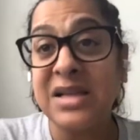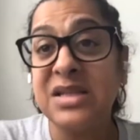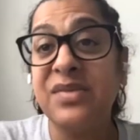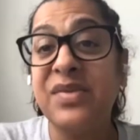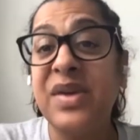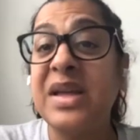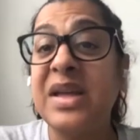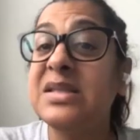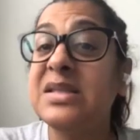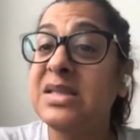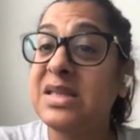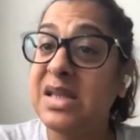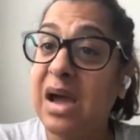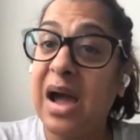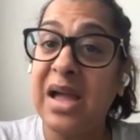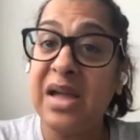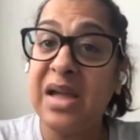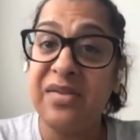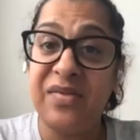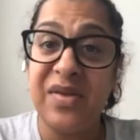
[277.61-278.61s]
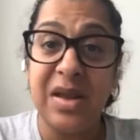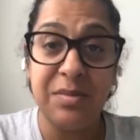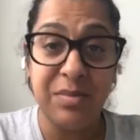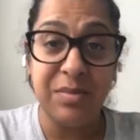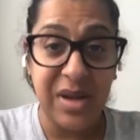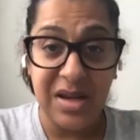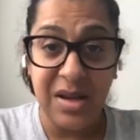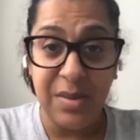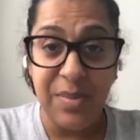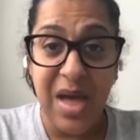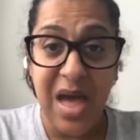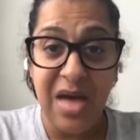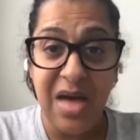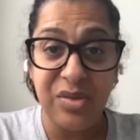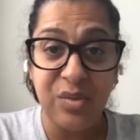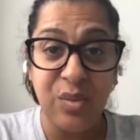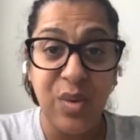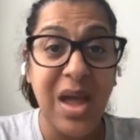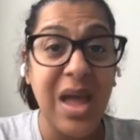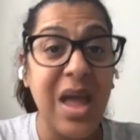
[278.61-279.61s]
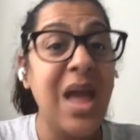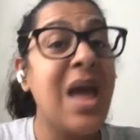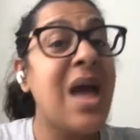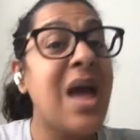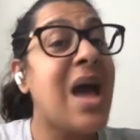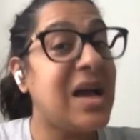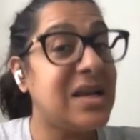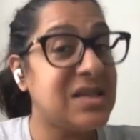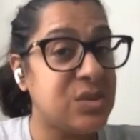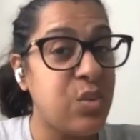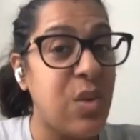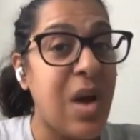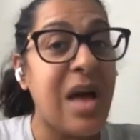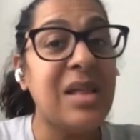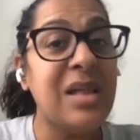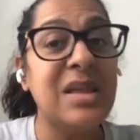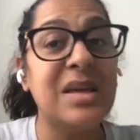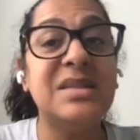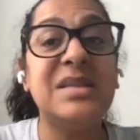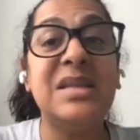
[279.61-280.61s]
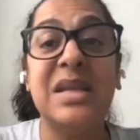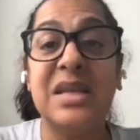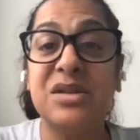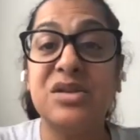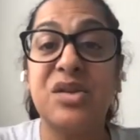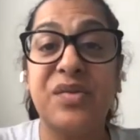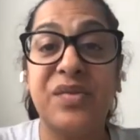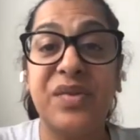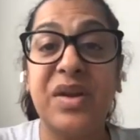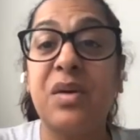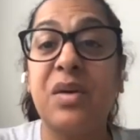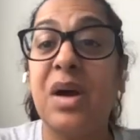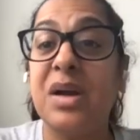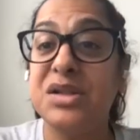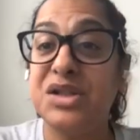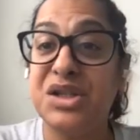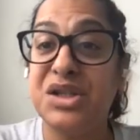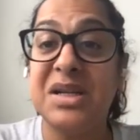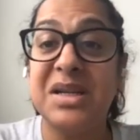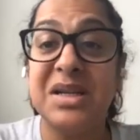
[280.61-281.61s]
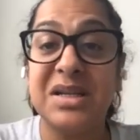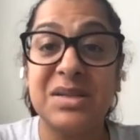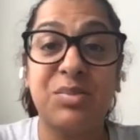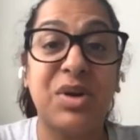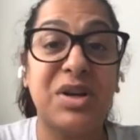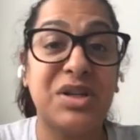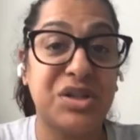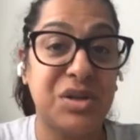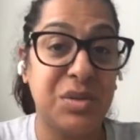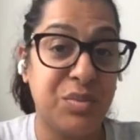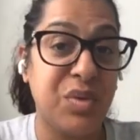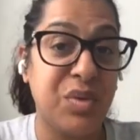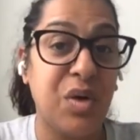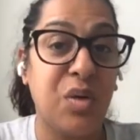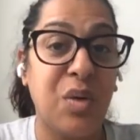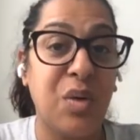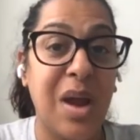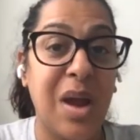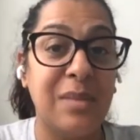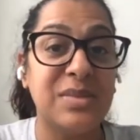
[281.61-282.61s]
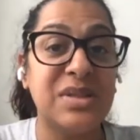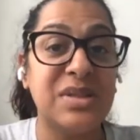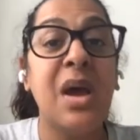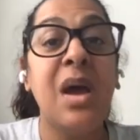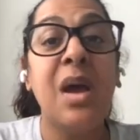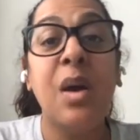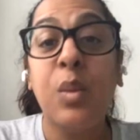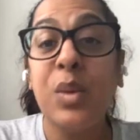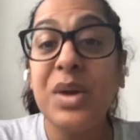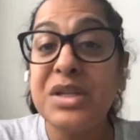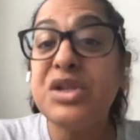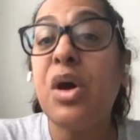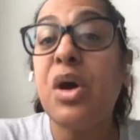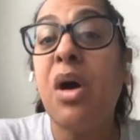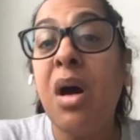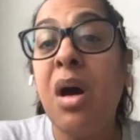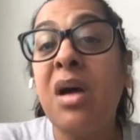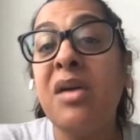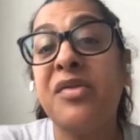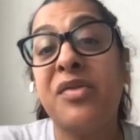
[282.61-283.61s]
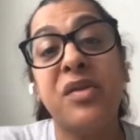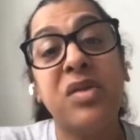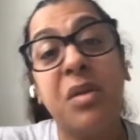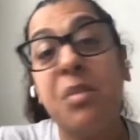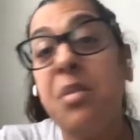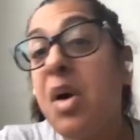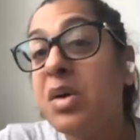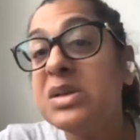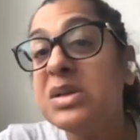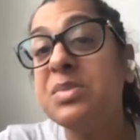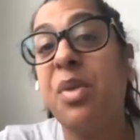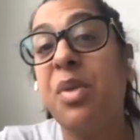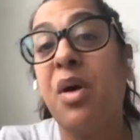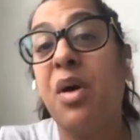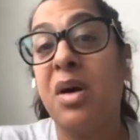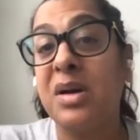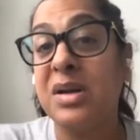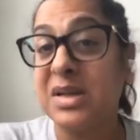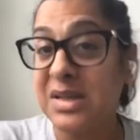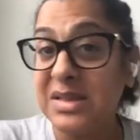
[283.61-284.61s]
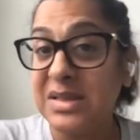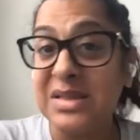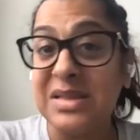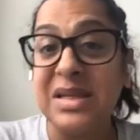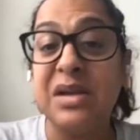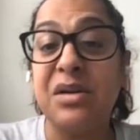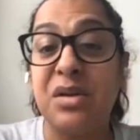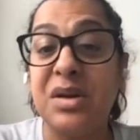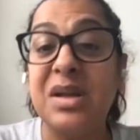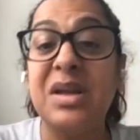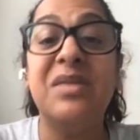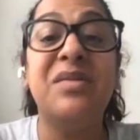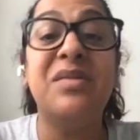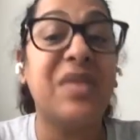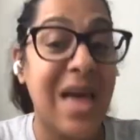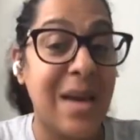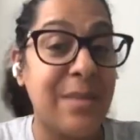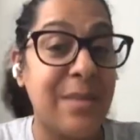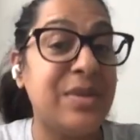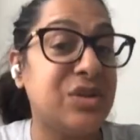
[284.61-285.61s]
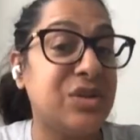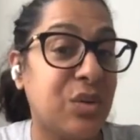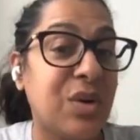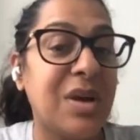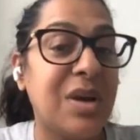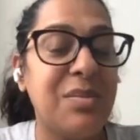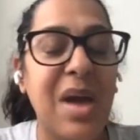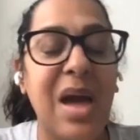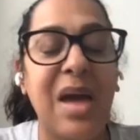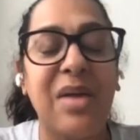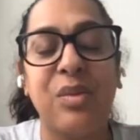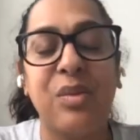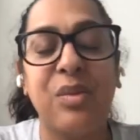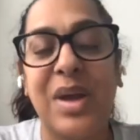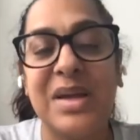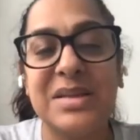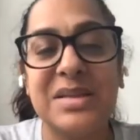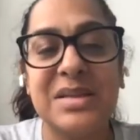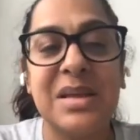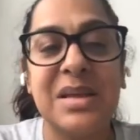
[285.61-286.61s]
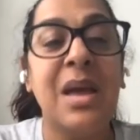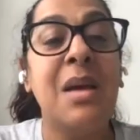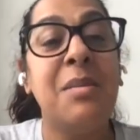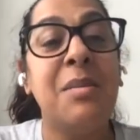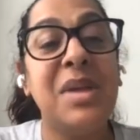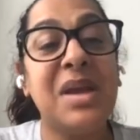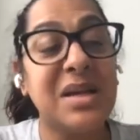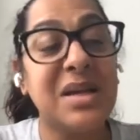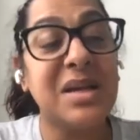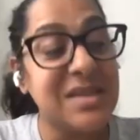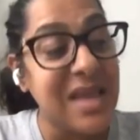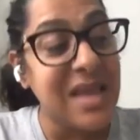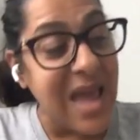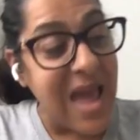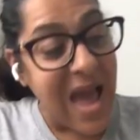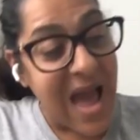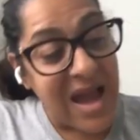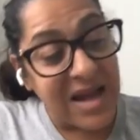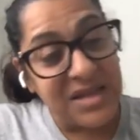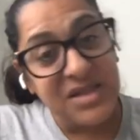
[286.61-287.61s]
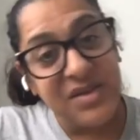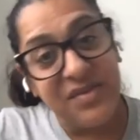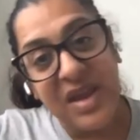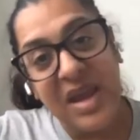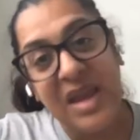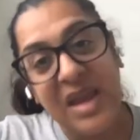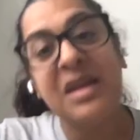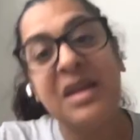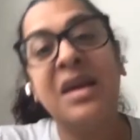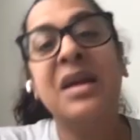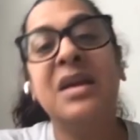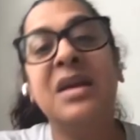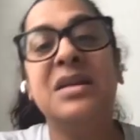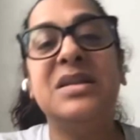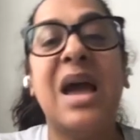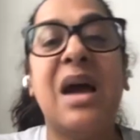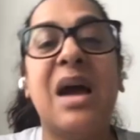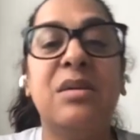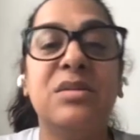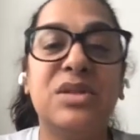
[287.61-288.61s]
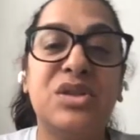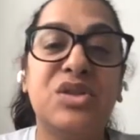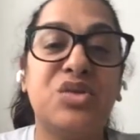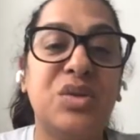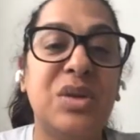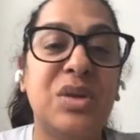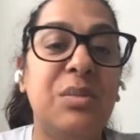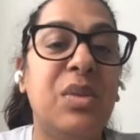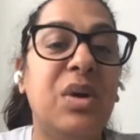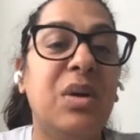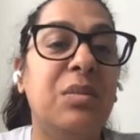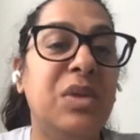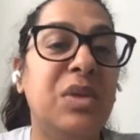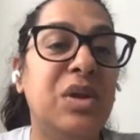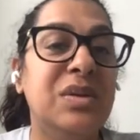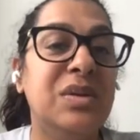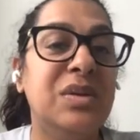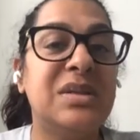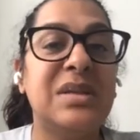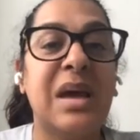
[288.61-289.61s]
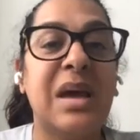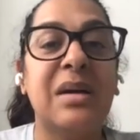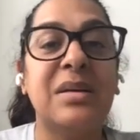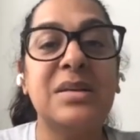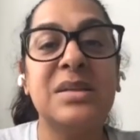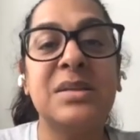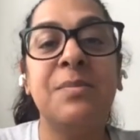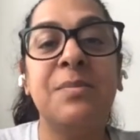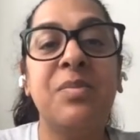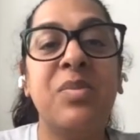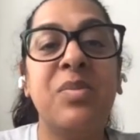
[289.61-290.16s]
activates the IFN beta pathway as well as interferon gene expression programs, which are for the most part considered inflammatory pathways because they activate downstream immune cells.